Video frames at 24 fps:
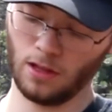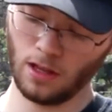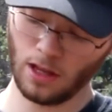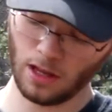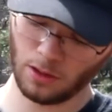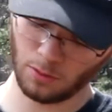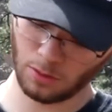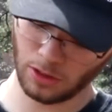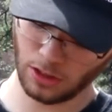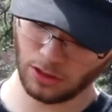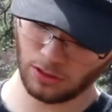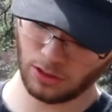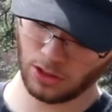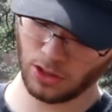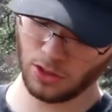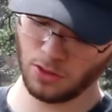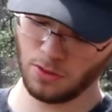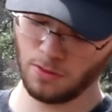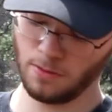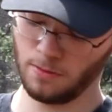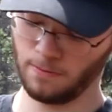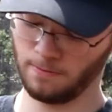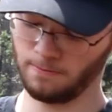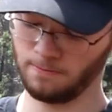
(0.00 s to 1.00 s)
and when you
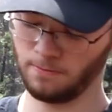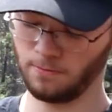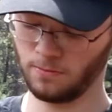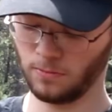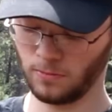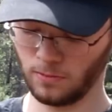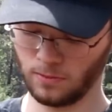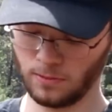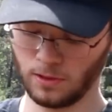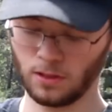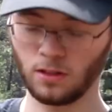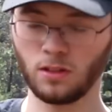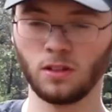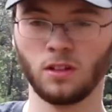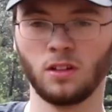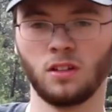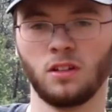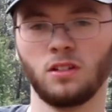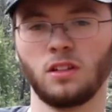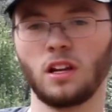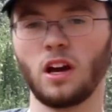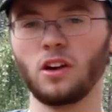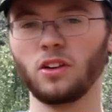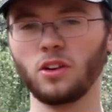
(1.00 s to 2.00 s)
do,
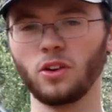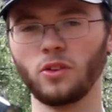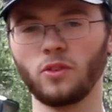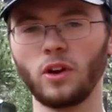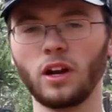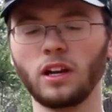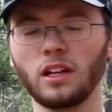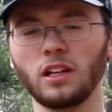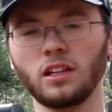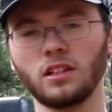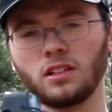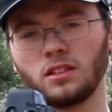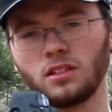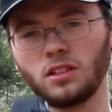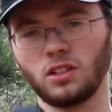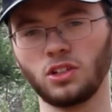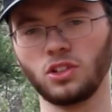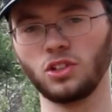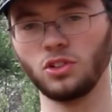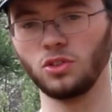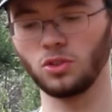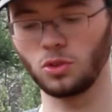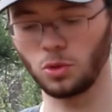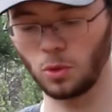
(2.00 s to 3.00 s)
now you're ready to
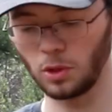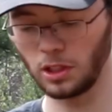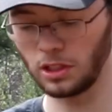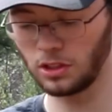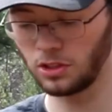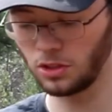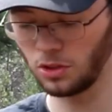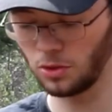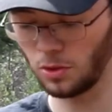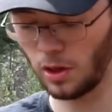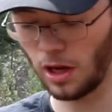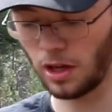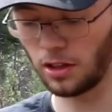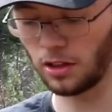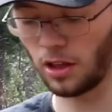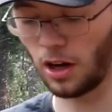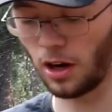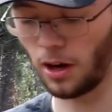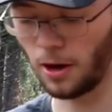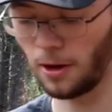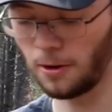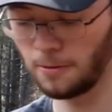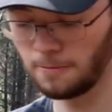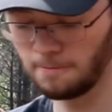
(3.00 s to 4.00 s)
shoot .22
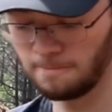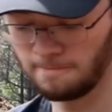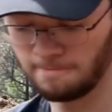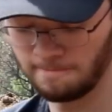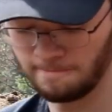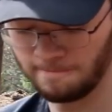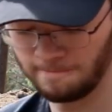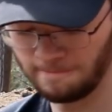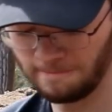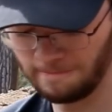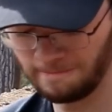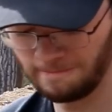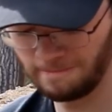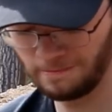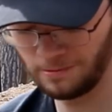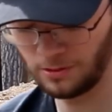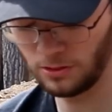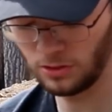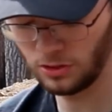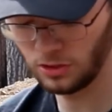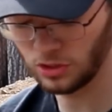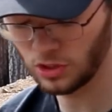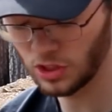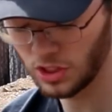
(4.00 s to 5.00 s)
LR.
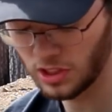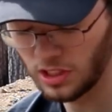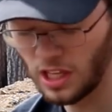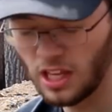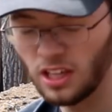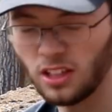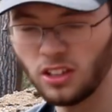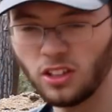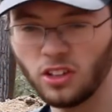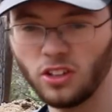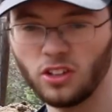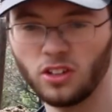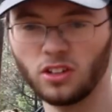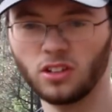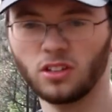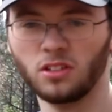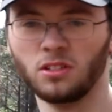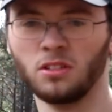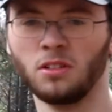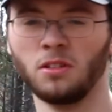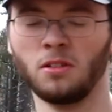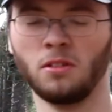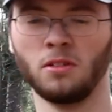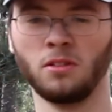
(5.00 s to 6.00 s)
Just take your
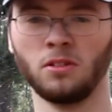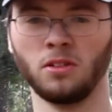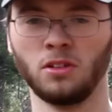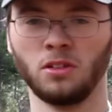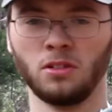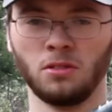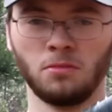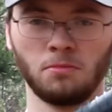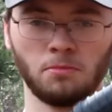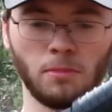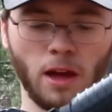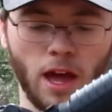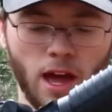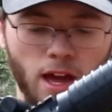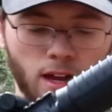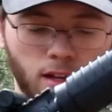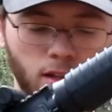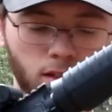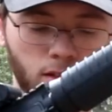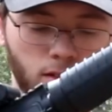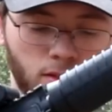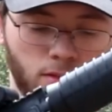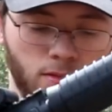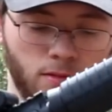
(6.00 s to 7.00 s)

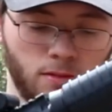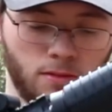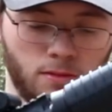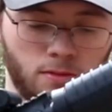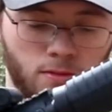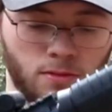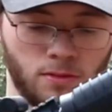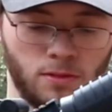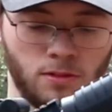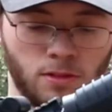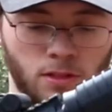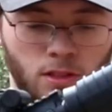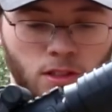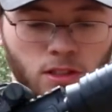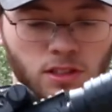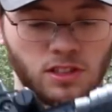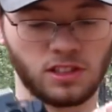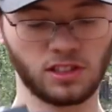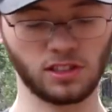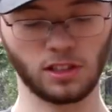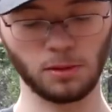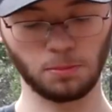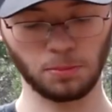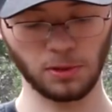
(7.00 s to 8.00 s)
mag,
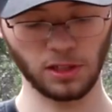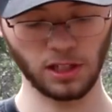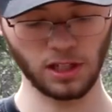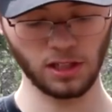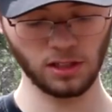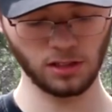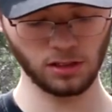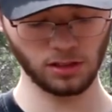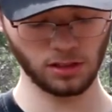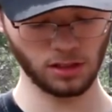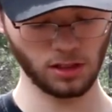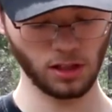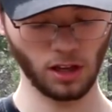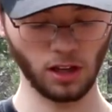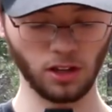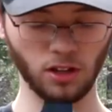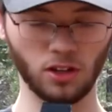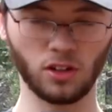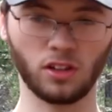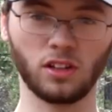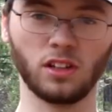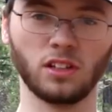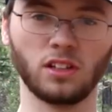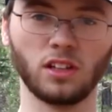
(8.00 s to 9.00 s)
slip it in, and
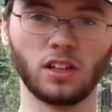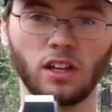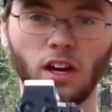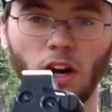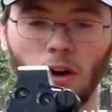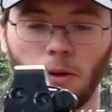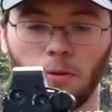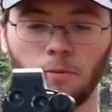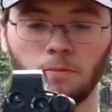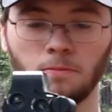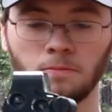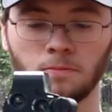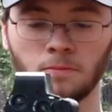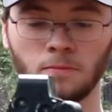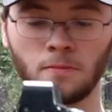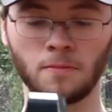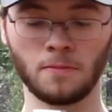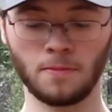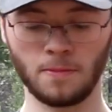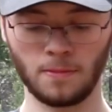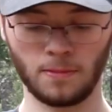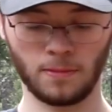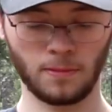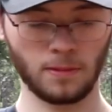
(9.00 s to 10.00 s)
you're good to go.
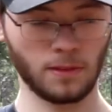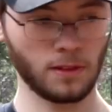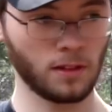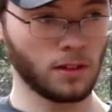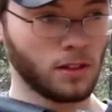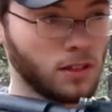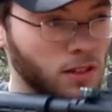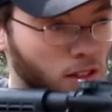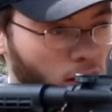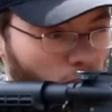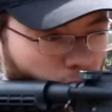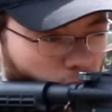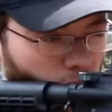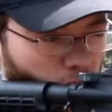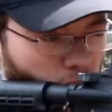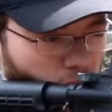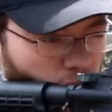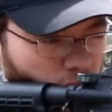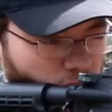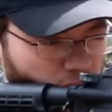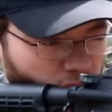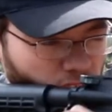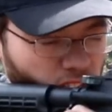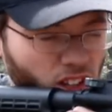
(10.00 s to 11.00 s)

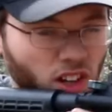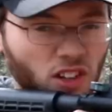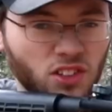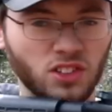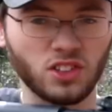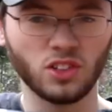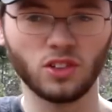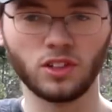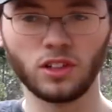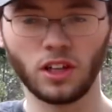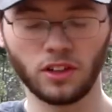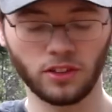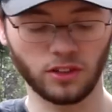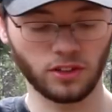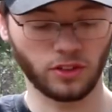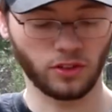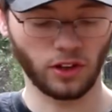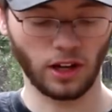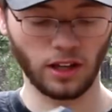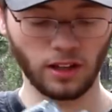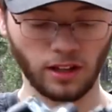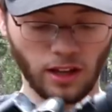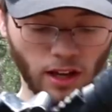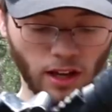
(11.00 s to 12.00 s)
This is also another great